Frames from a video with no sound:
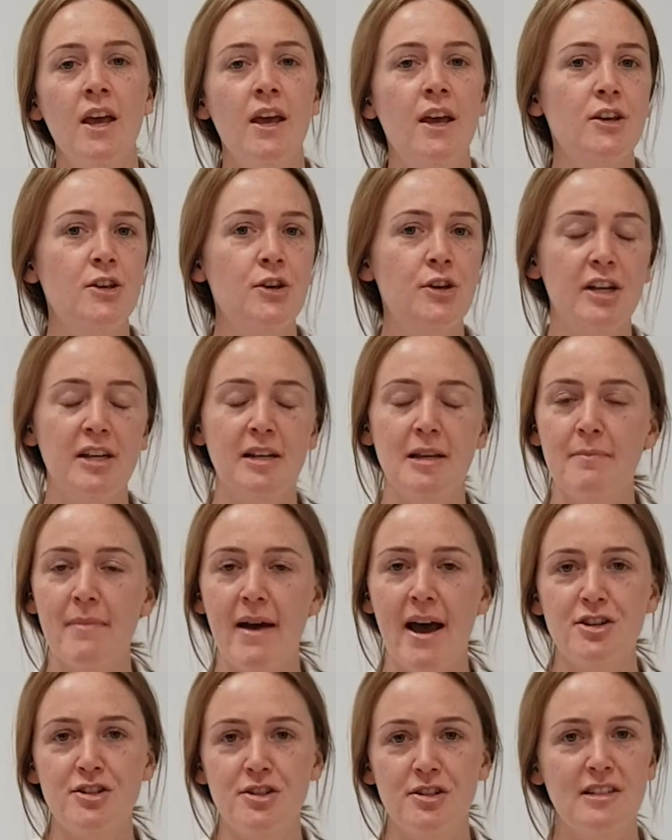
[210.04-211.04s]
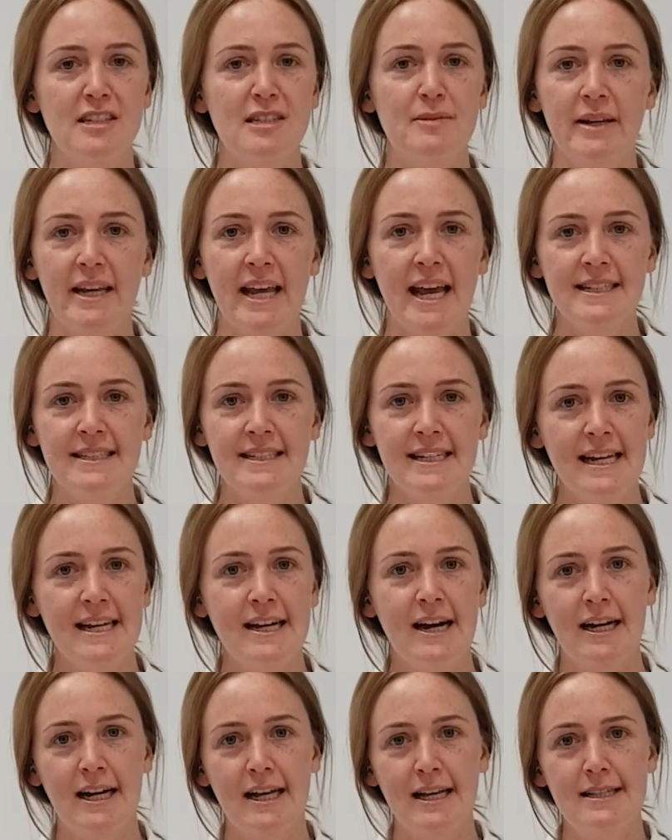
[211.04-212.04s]
You can imagine spaghetti
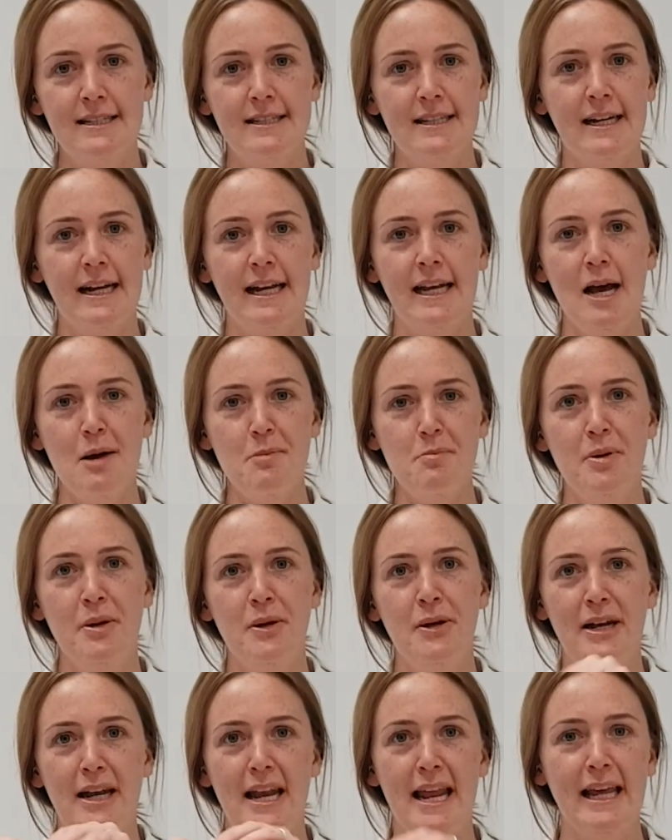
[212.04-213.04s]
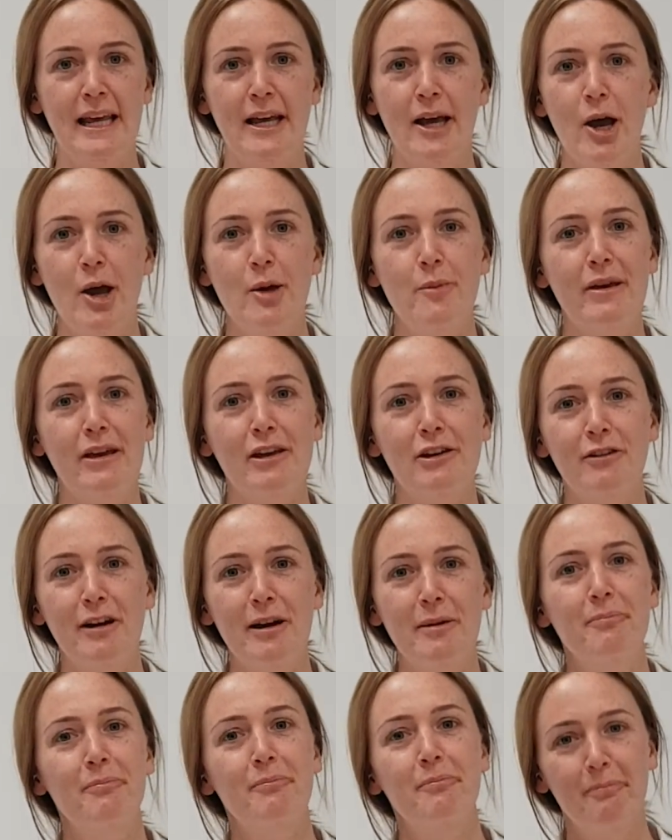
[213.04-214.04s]
kind of sucking up, let go, a bit
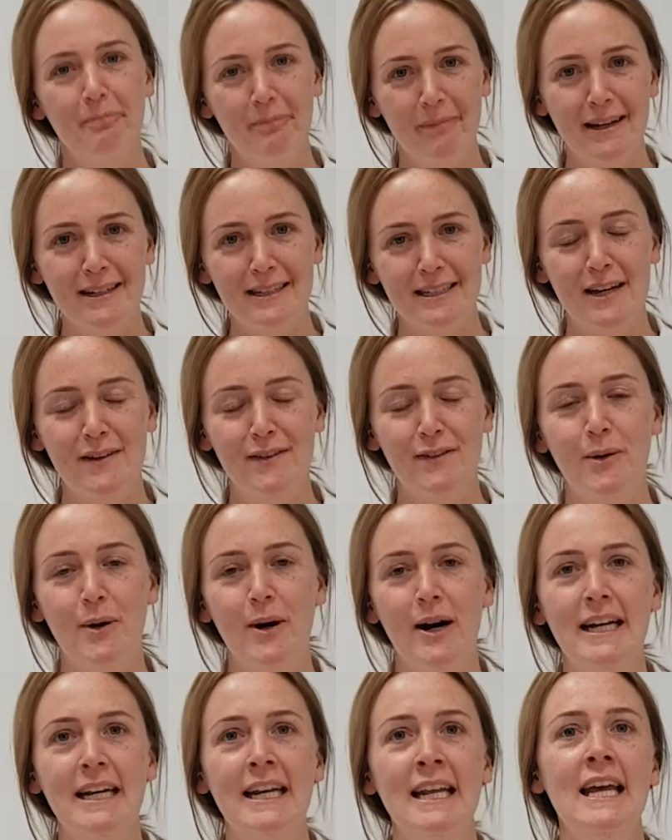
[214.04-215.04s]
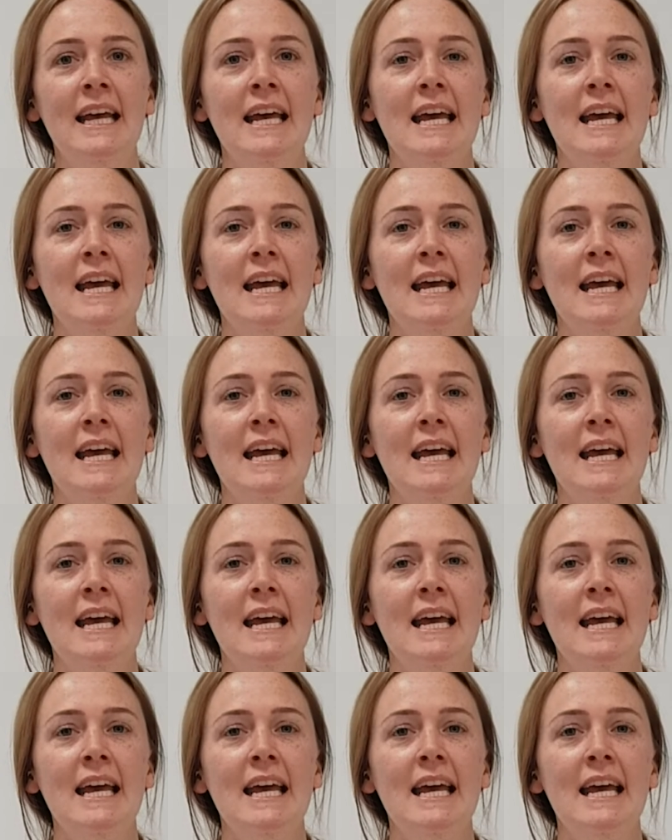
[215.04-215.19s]
grim. That's another one.